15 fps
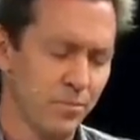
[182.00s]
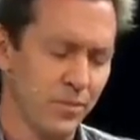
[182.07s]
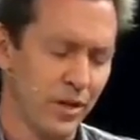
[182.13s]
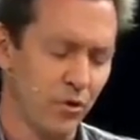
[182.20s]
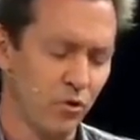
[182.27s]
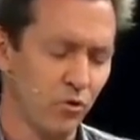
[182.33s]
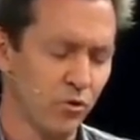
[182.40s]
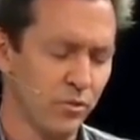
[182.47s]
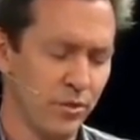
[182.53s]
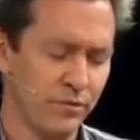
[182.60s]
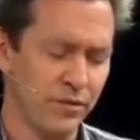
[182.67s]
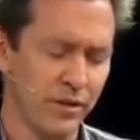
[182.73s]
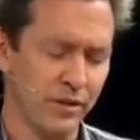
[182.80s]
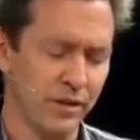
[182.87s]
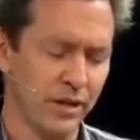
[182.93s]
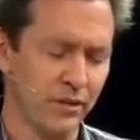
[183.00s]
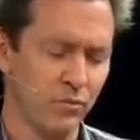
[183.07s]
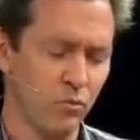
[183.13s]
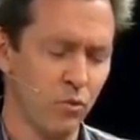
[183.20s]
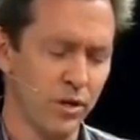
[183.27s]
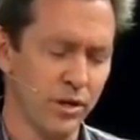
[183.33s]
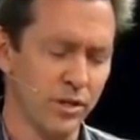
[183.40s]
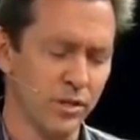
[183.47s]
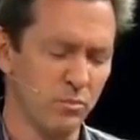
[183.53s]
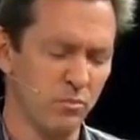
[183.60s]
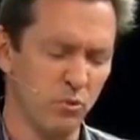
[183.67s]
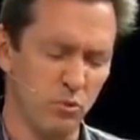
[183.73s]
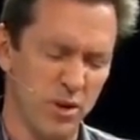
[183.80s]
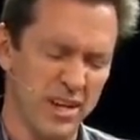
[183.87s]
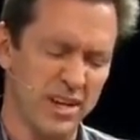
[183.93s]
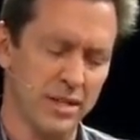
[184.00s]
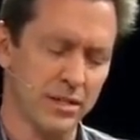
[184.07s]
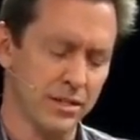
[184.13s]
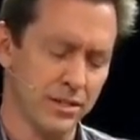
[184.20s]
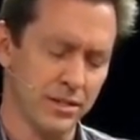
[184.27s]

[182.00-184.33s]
holding my finger, like wanting to break it